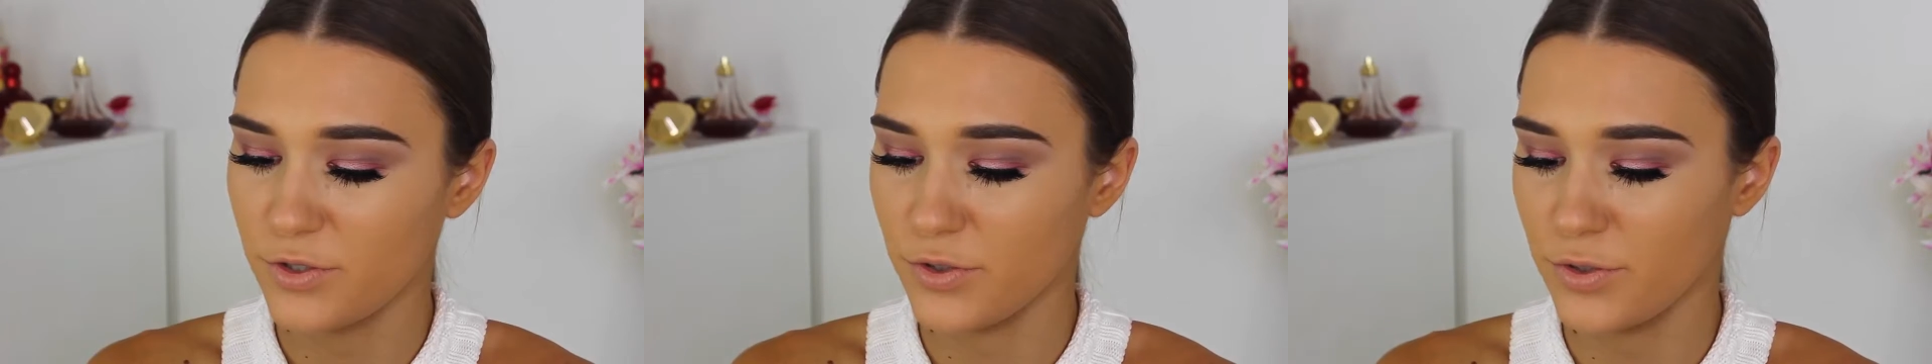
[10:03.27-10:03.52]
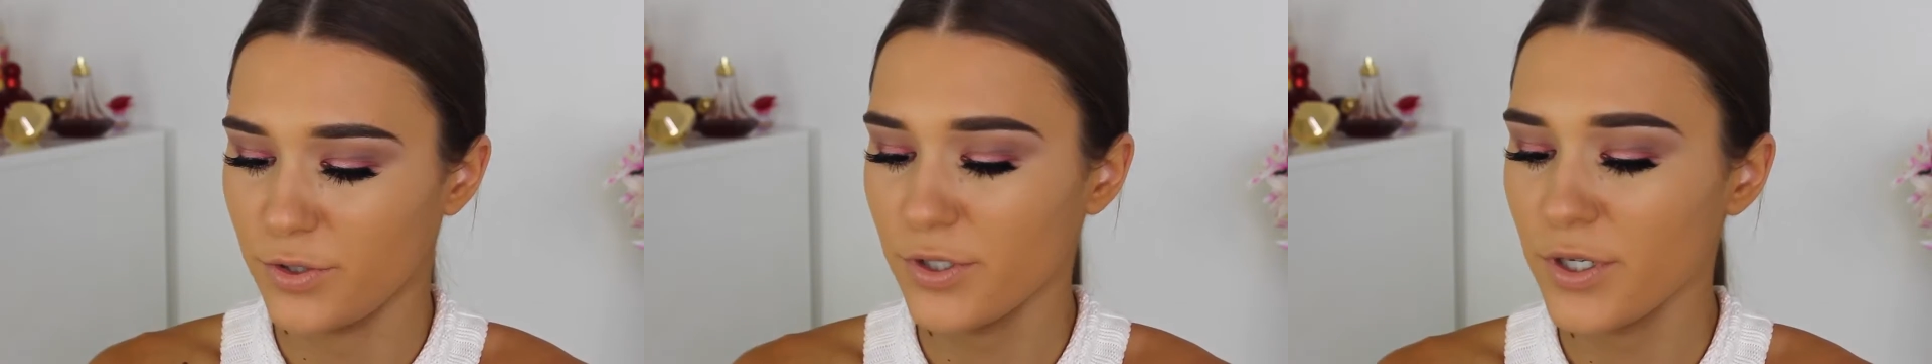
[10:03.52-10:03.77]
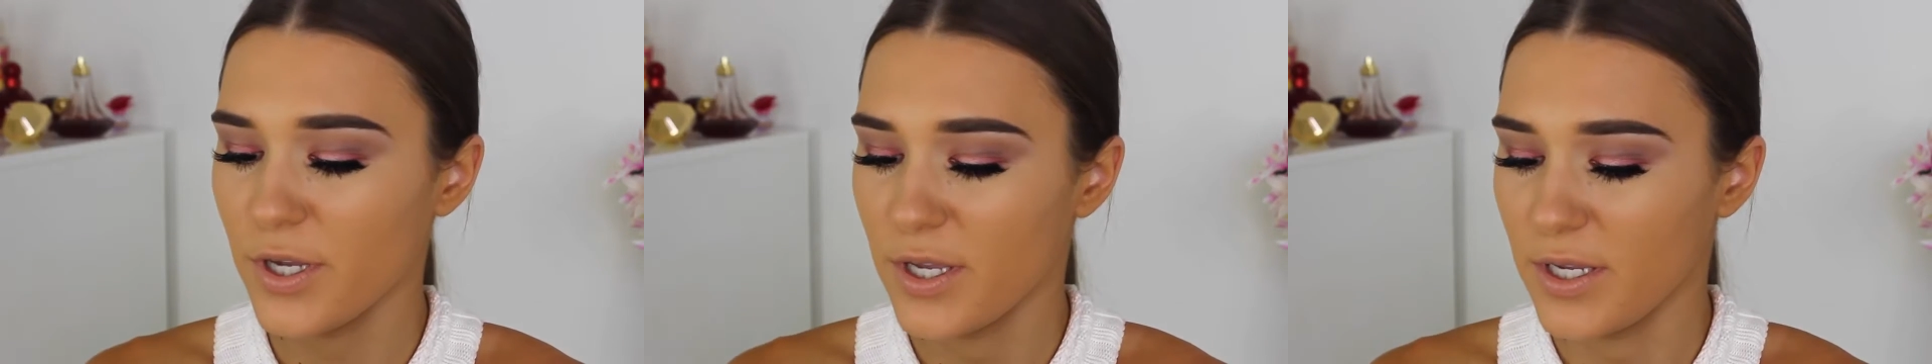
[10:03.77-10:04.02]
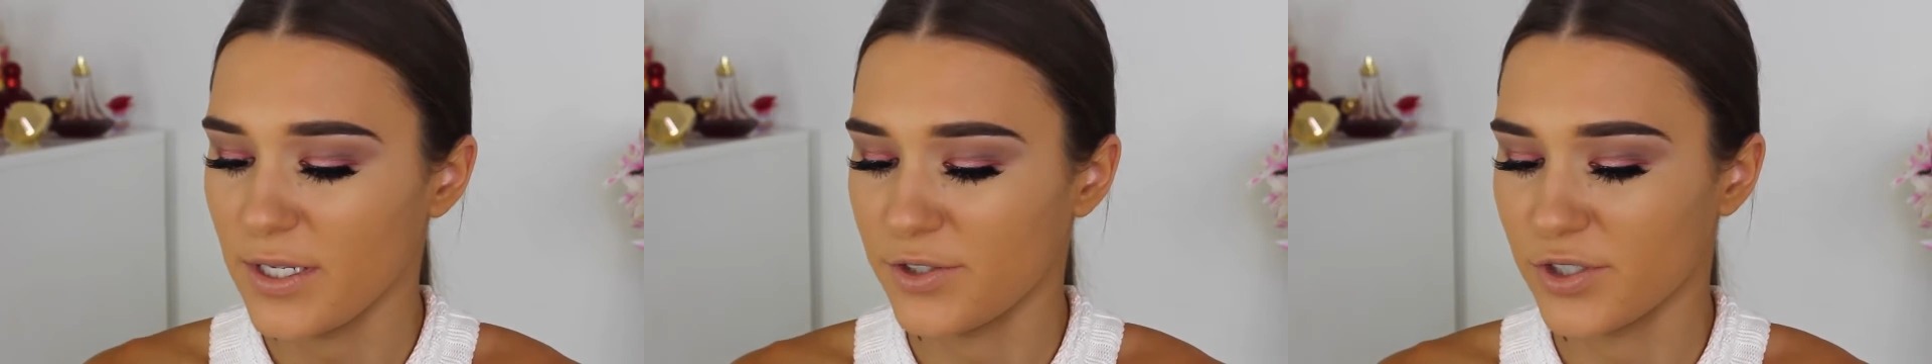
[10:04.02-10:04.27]
to do
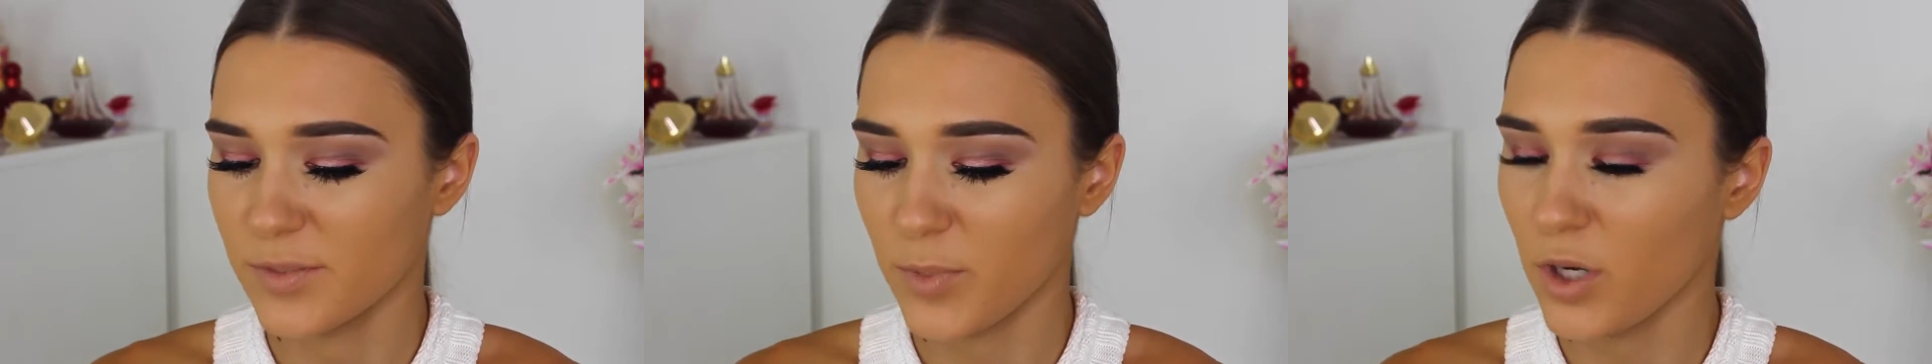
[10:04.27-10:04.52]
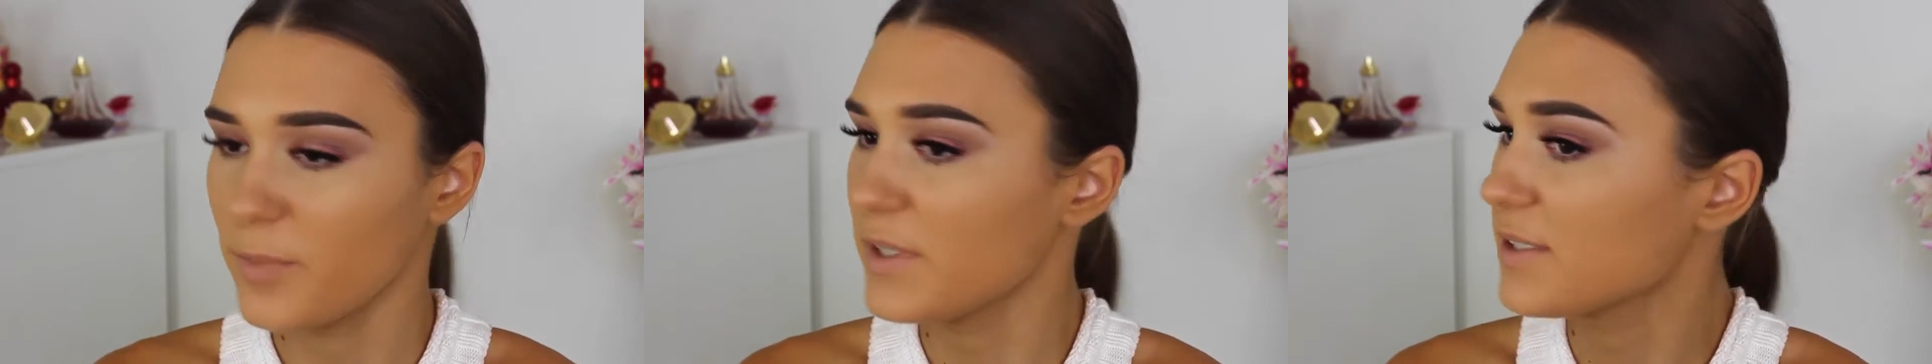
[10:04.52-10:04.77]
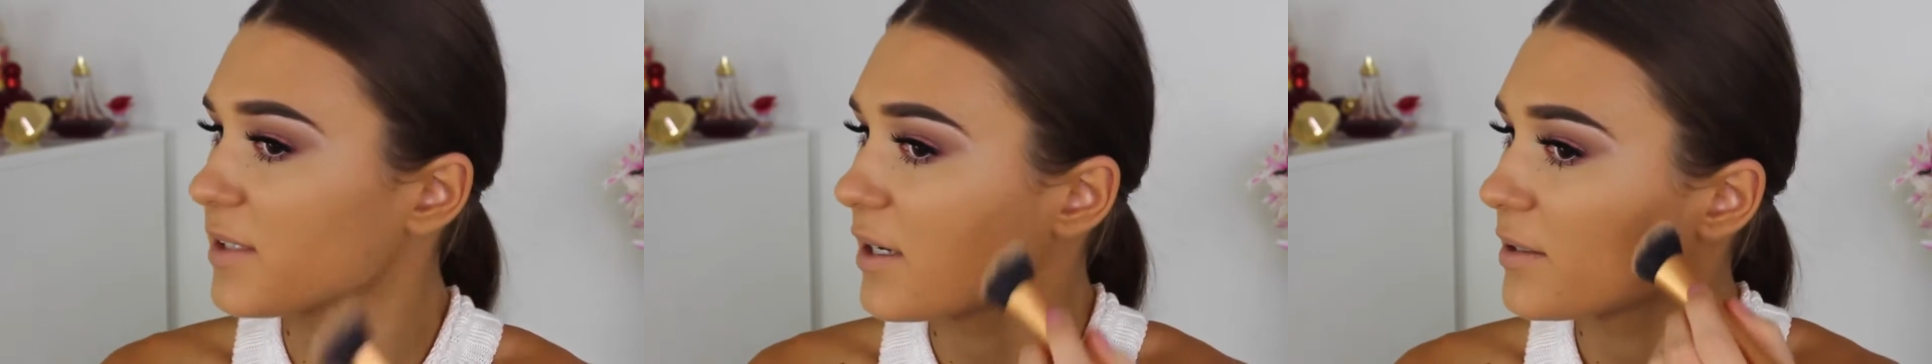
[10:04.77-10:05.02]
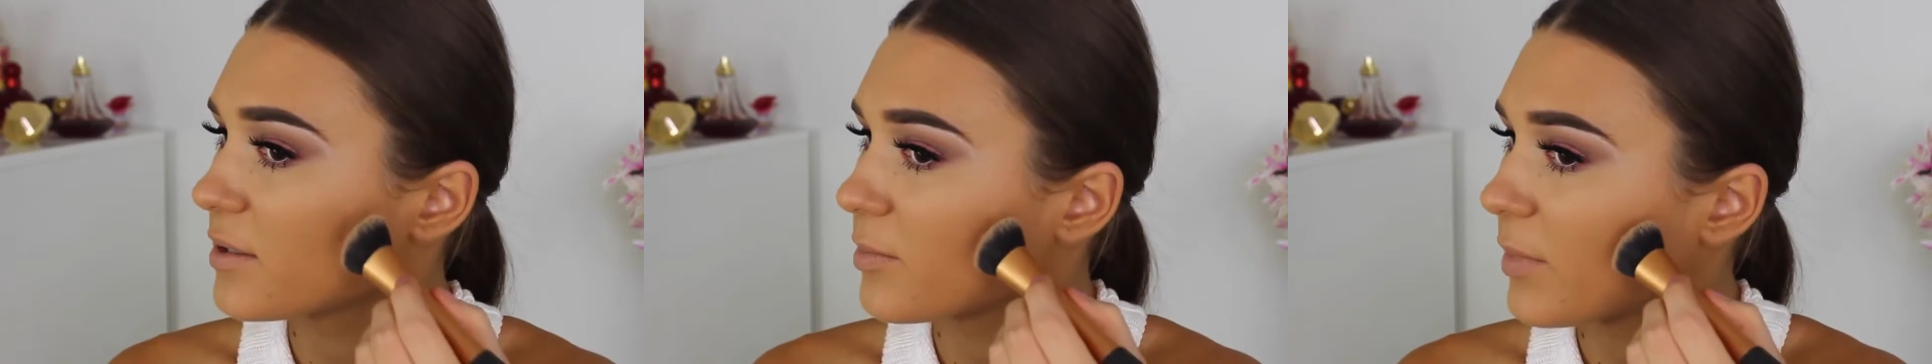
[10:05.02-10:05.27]
is just pop this
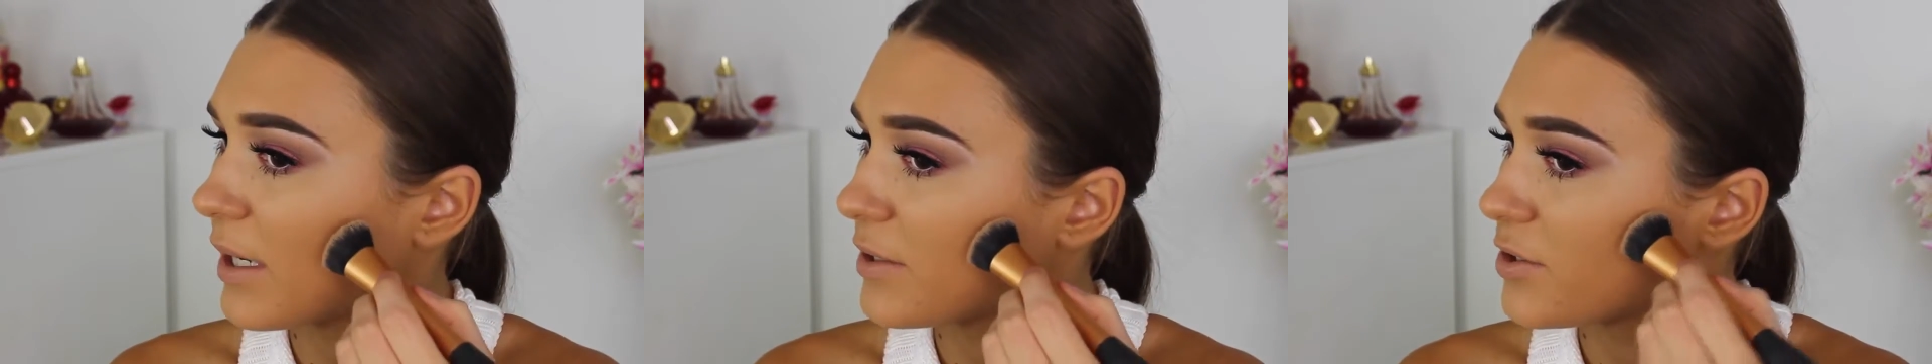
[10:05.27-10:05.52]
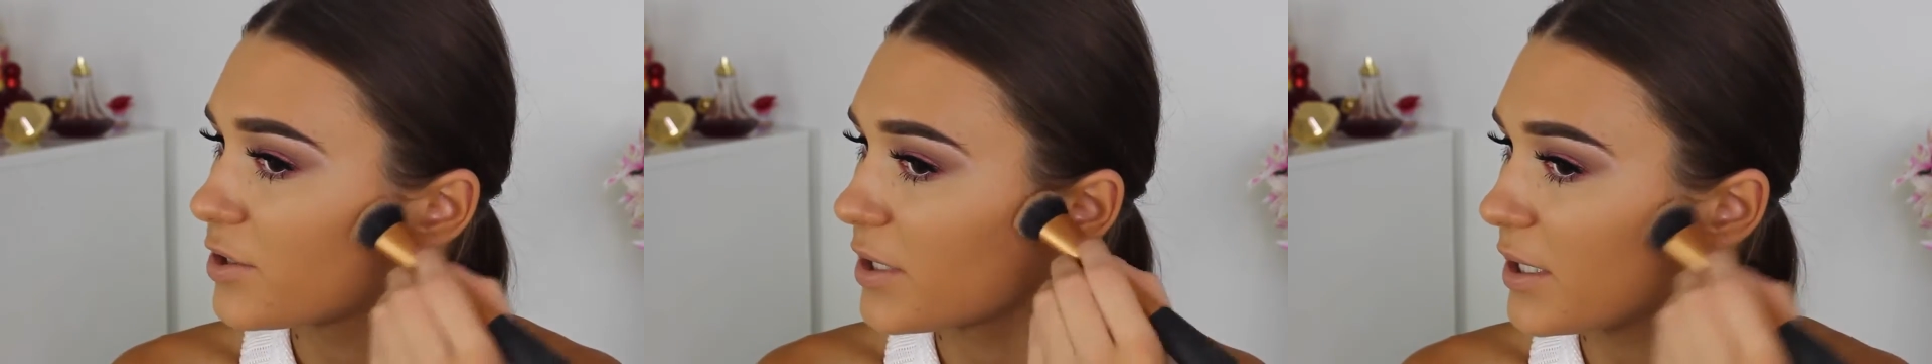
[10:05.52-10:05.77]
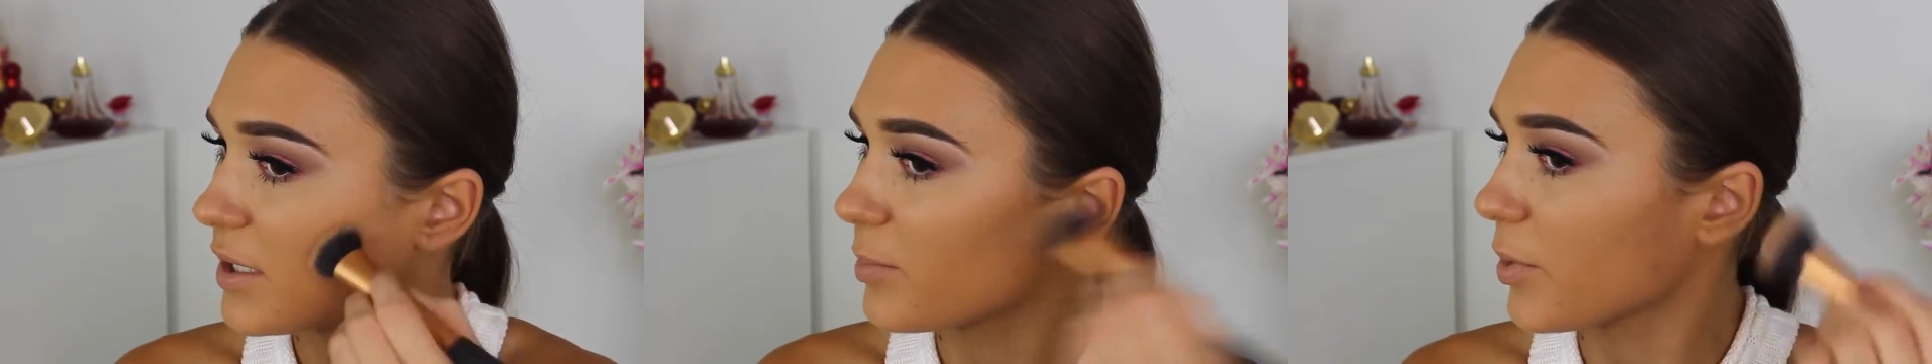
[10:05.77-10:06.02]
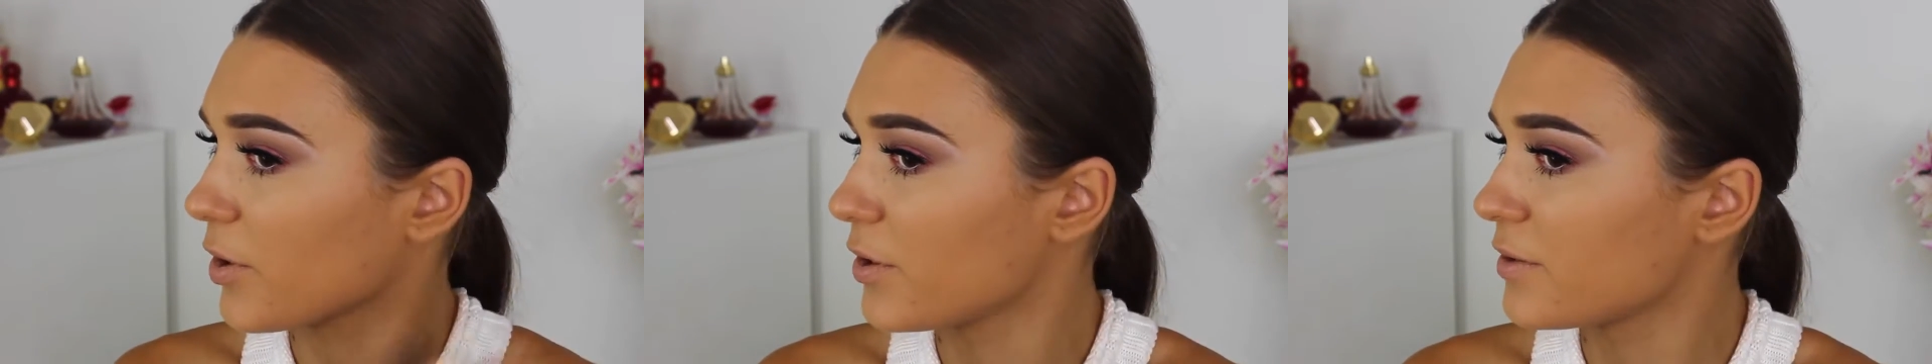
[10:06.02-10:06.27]
under my
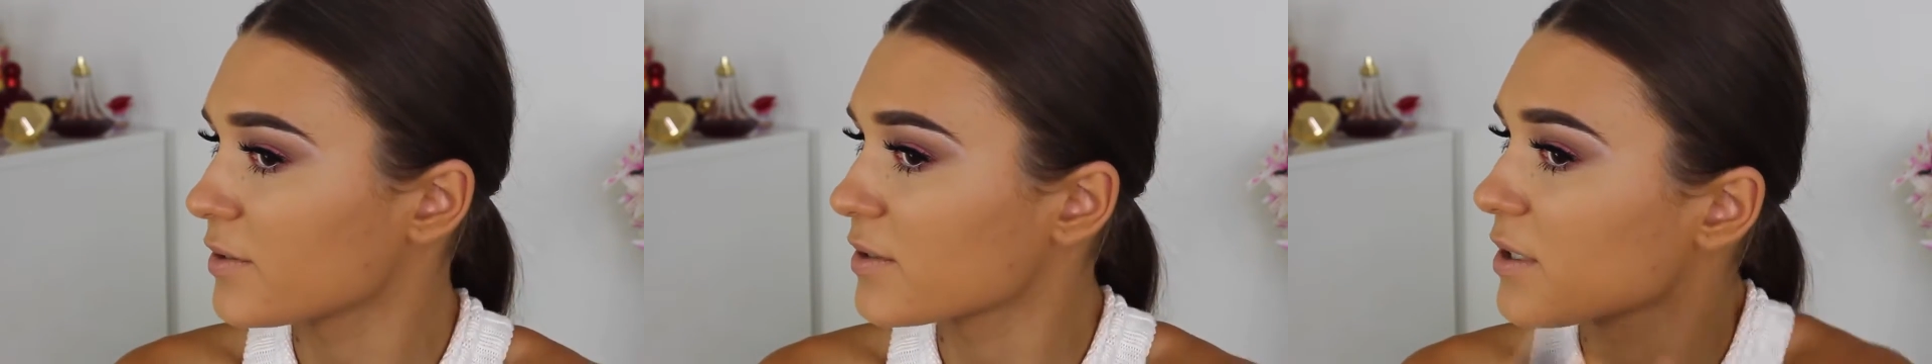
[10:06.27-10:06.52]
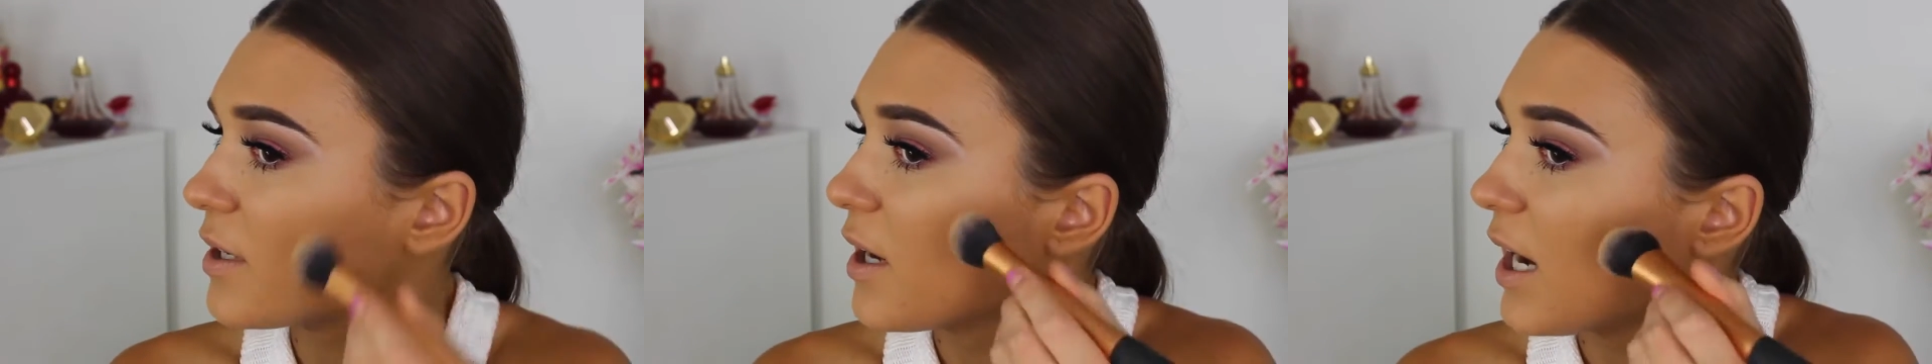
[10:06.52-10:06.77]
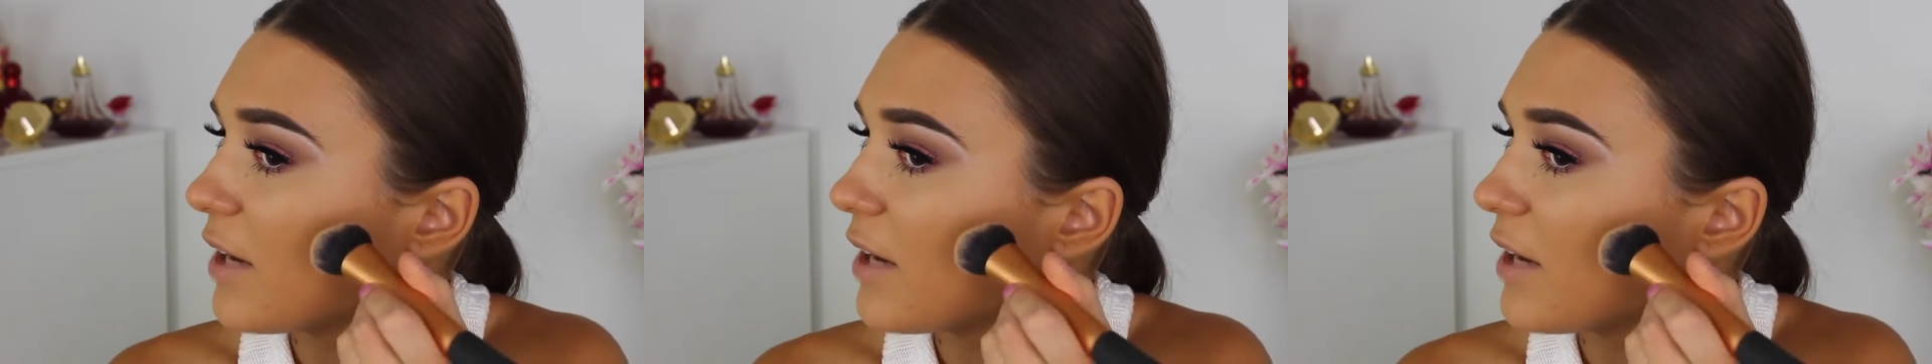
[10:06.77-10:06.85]
cheekbones.